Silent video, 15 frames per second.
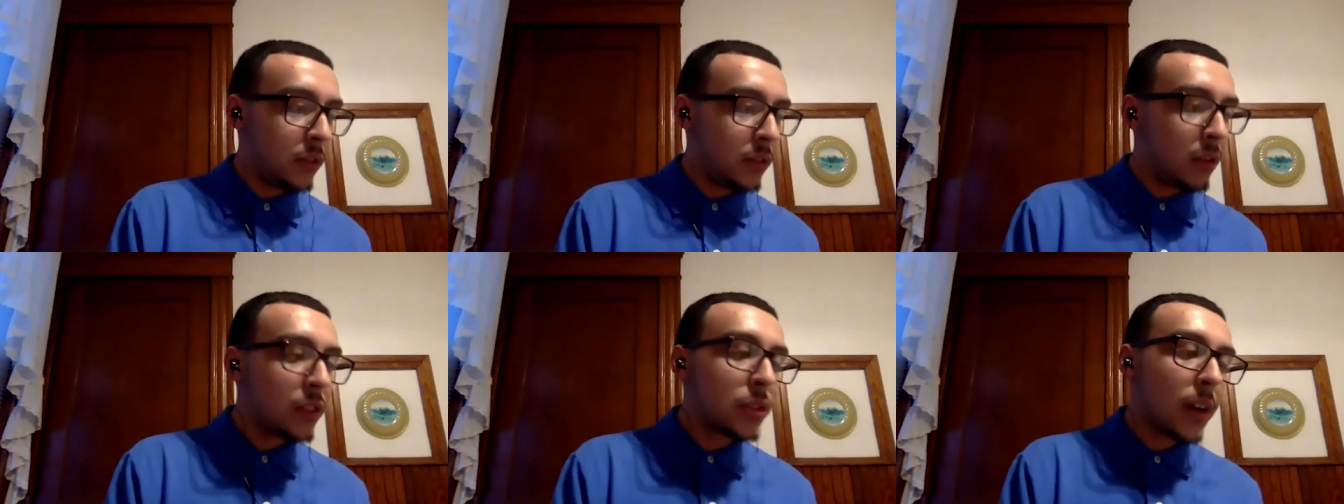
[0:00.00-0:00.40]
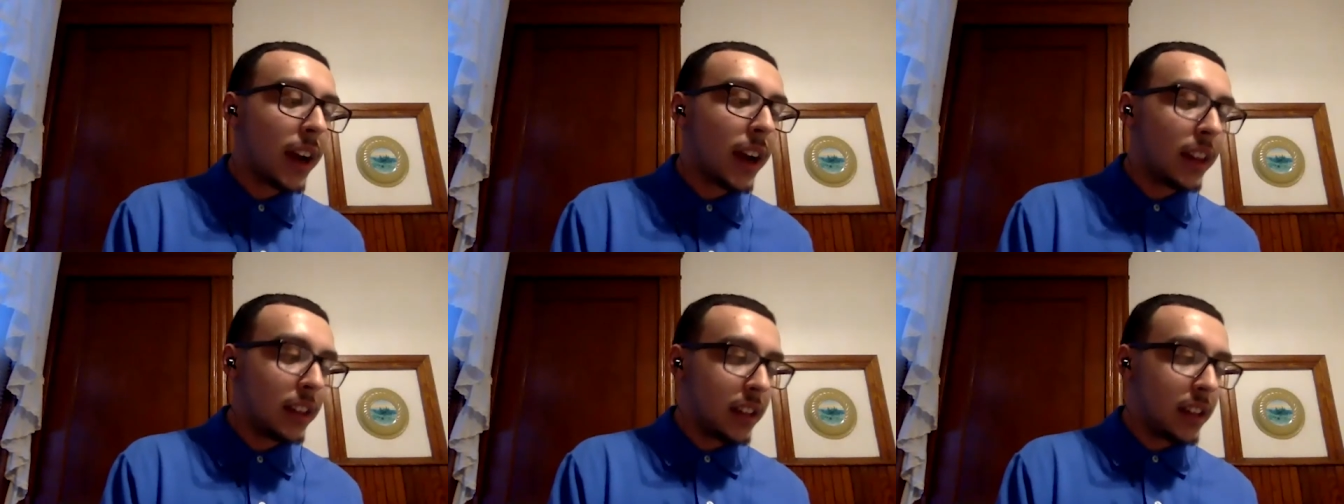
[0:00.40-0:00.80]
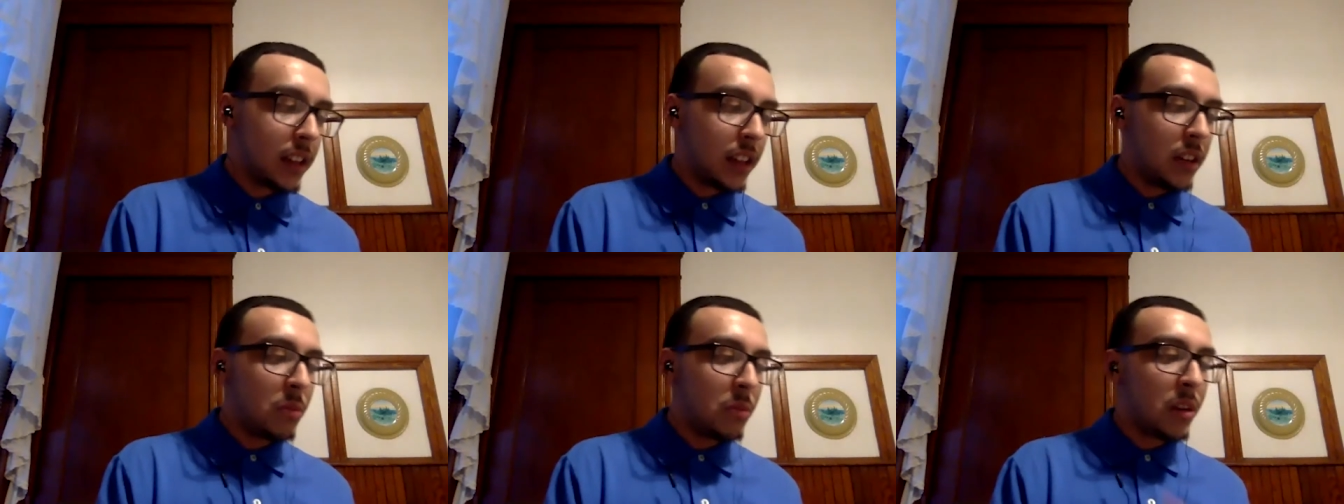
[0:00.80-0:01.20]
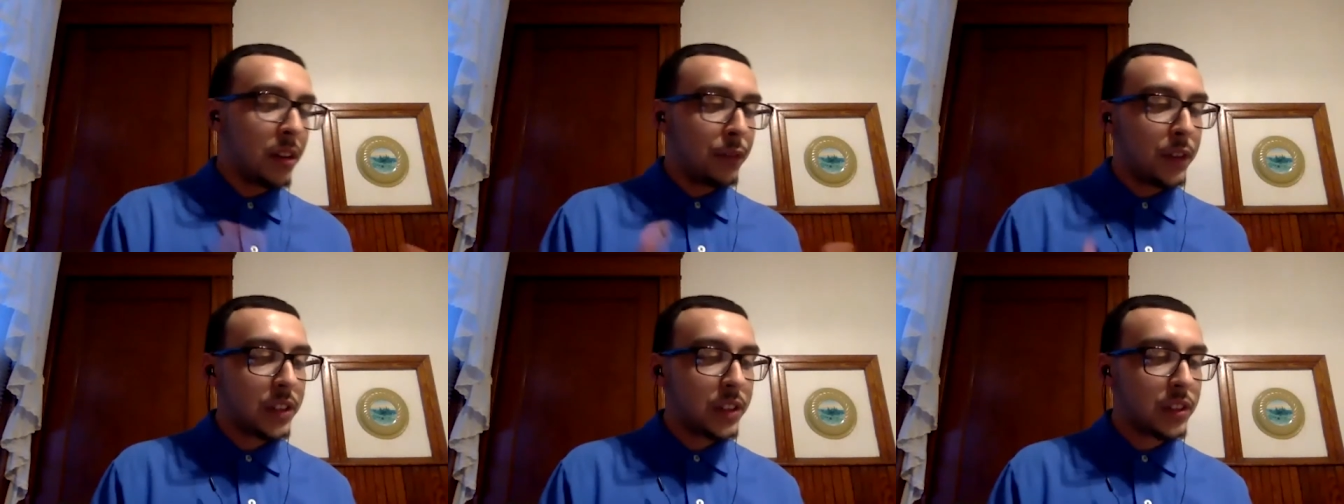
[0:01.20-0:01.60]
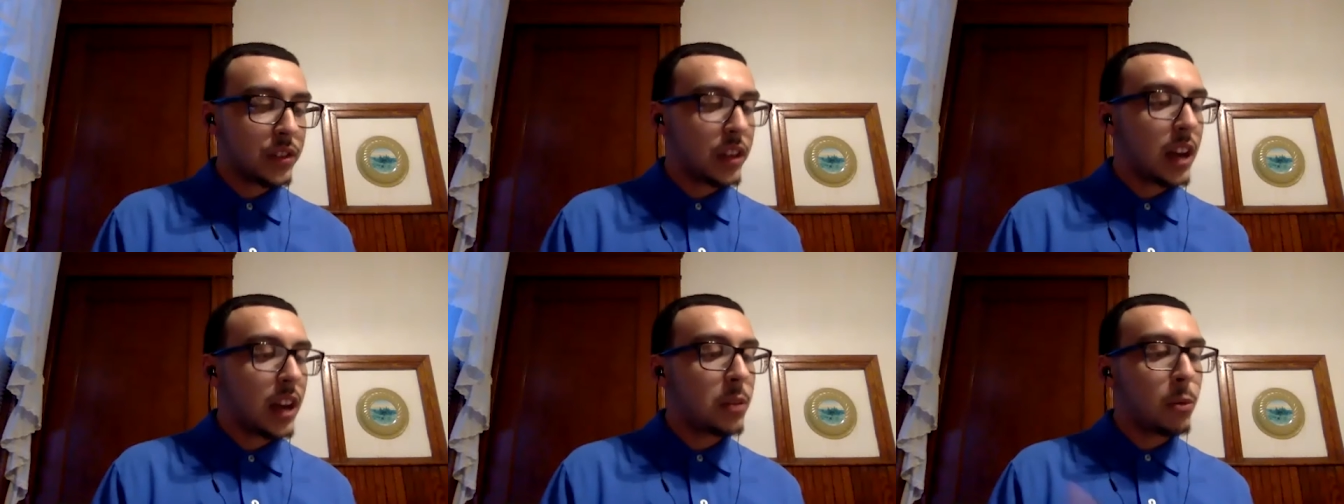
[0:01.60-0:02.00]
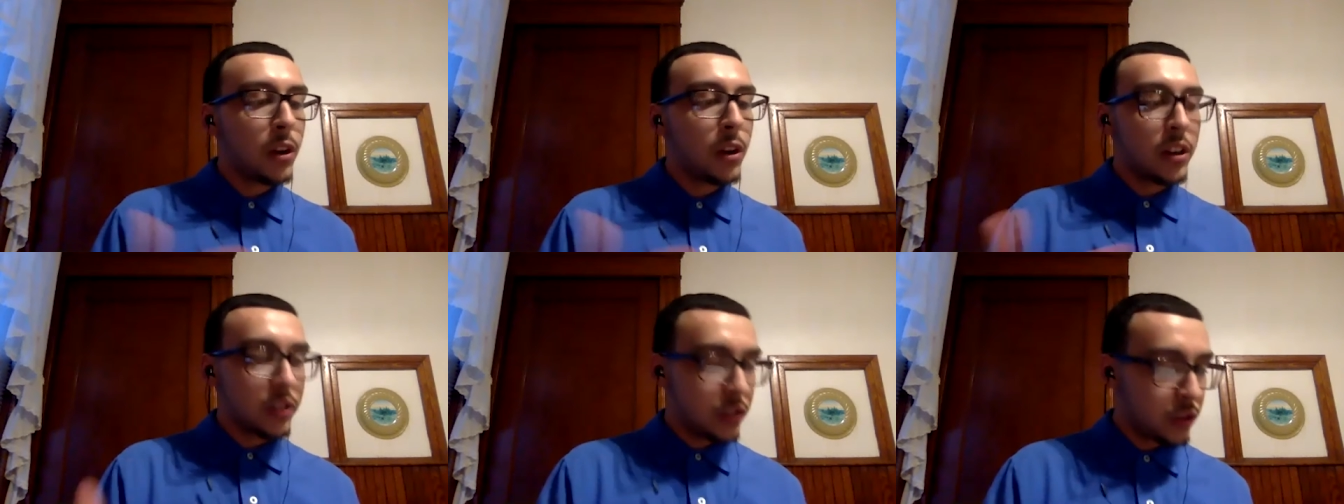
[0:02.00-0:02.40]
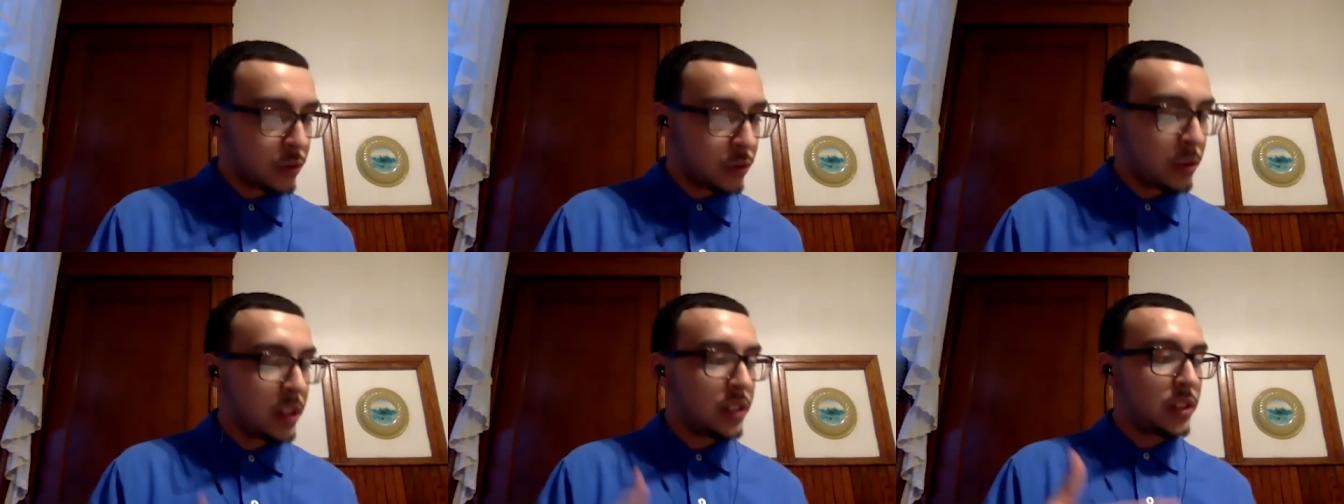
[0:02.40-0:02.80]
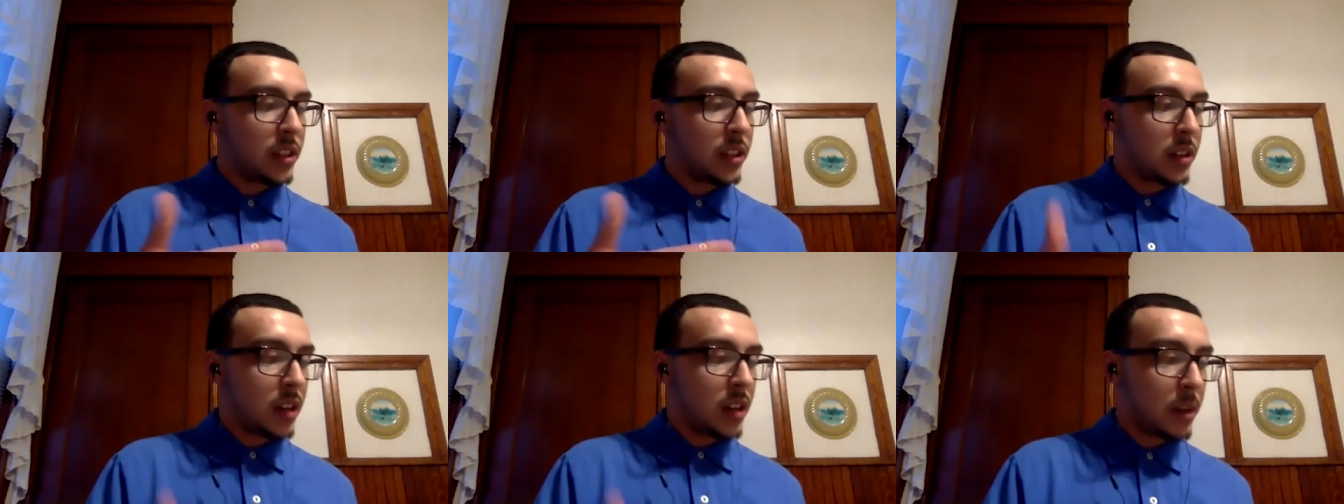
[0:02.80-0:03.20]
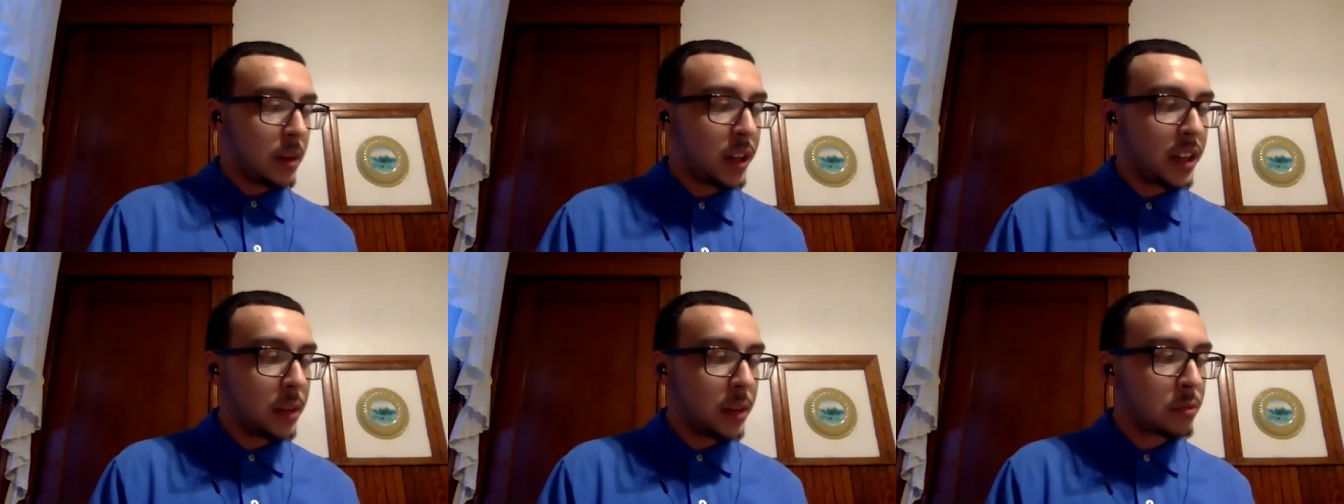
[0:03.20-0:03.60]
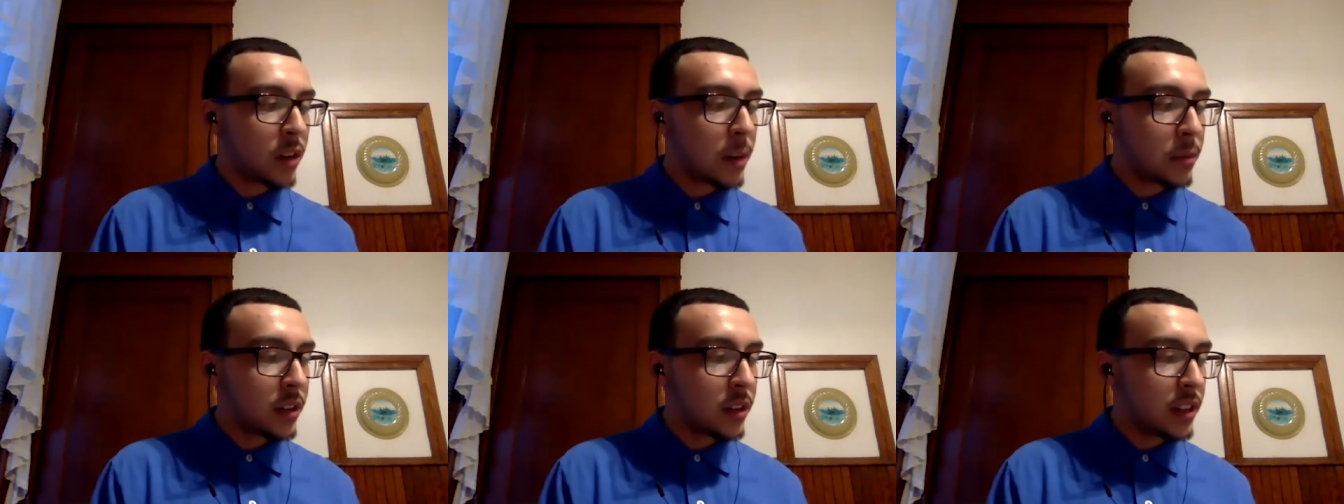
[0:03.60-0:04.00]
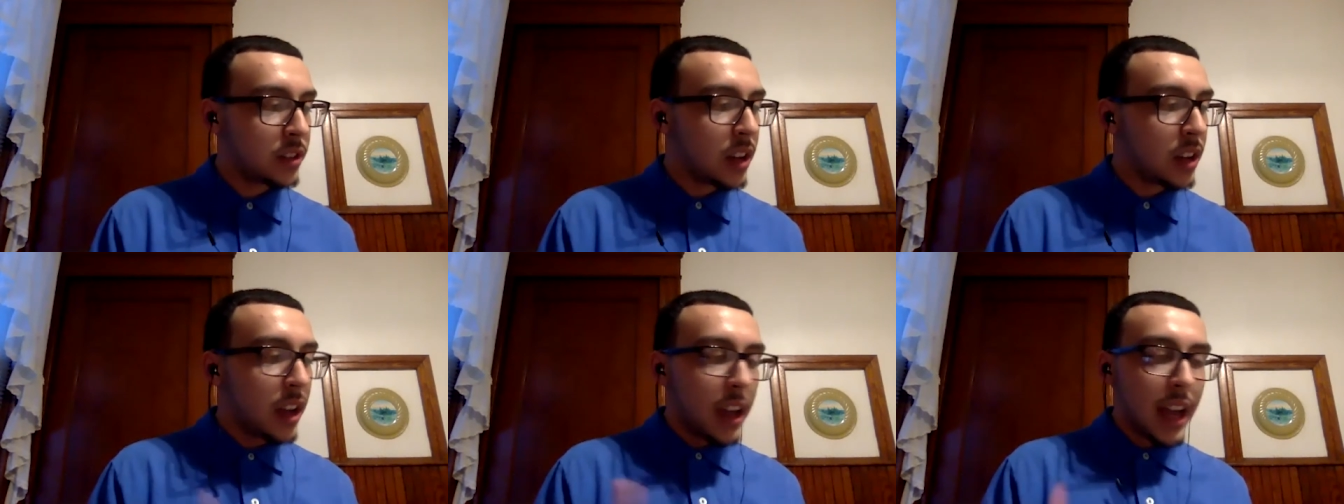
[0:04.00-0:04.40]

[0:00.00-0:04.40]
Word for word: you also highlighted that you want to fix the sidewalks, streets, and uh, blighted properties.